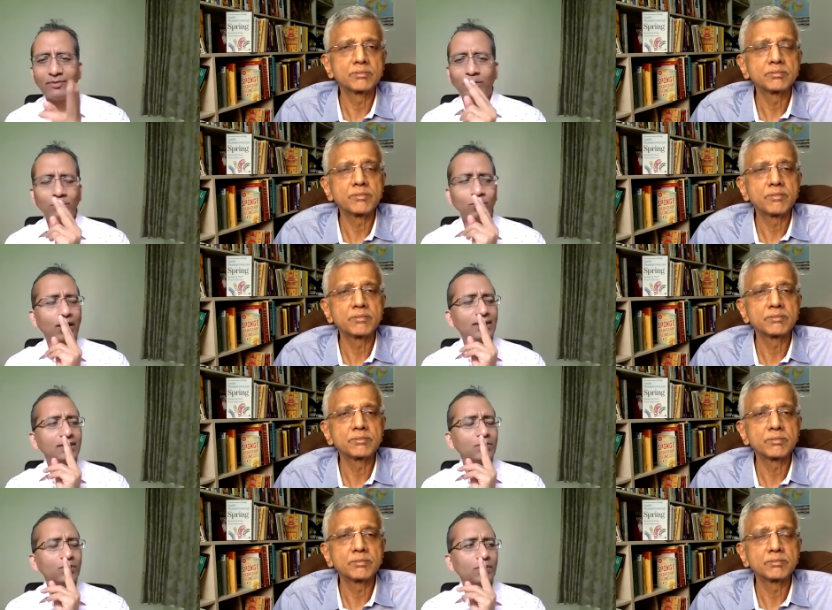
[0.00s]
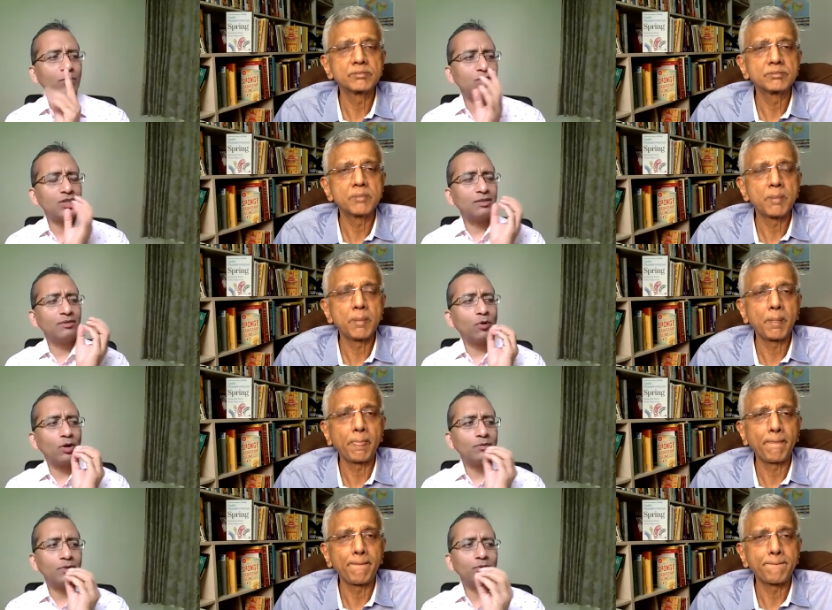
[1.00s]
Speaker 1: I want to ask you the question
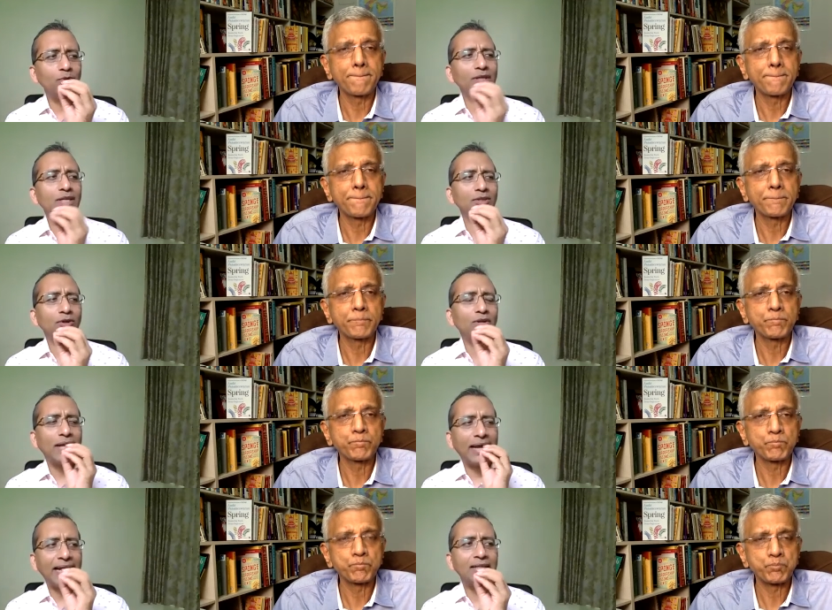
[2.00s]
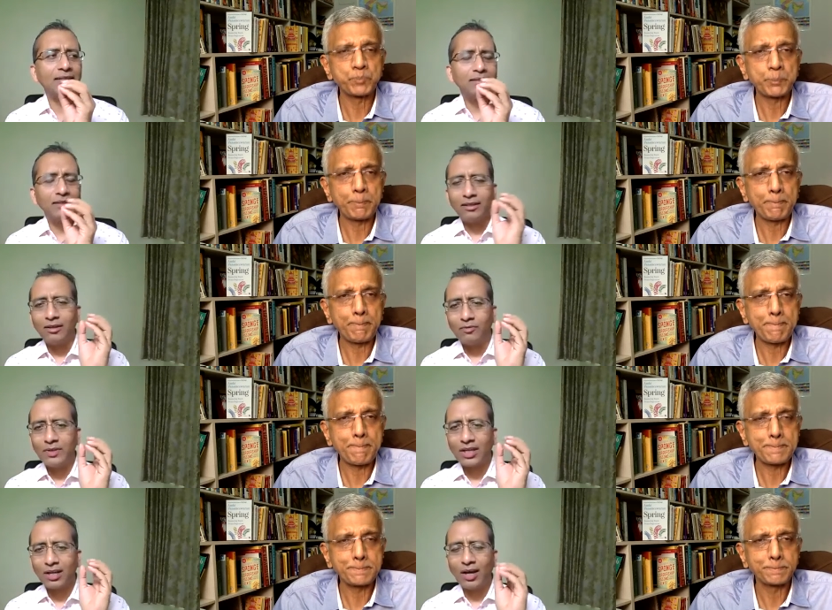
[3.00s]
what was going in your head
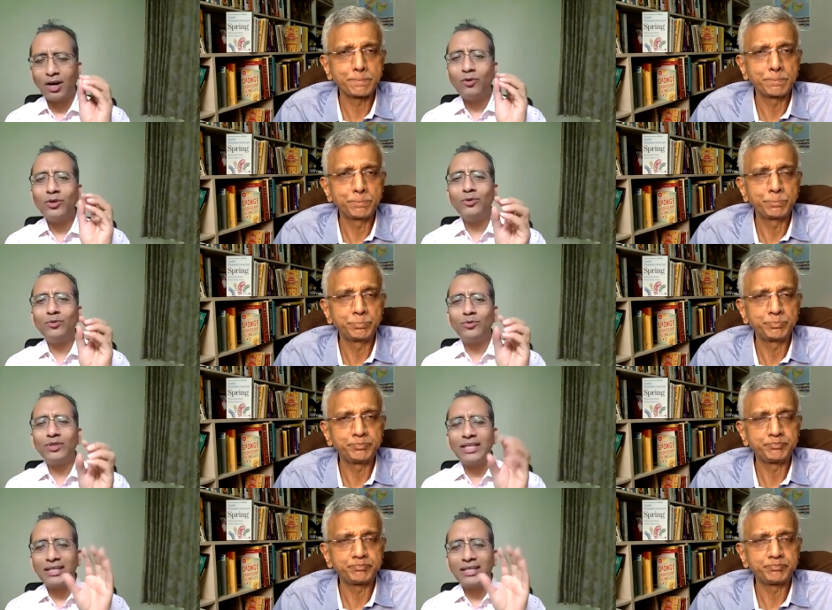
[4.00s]
which allowed you to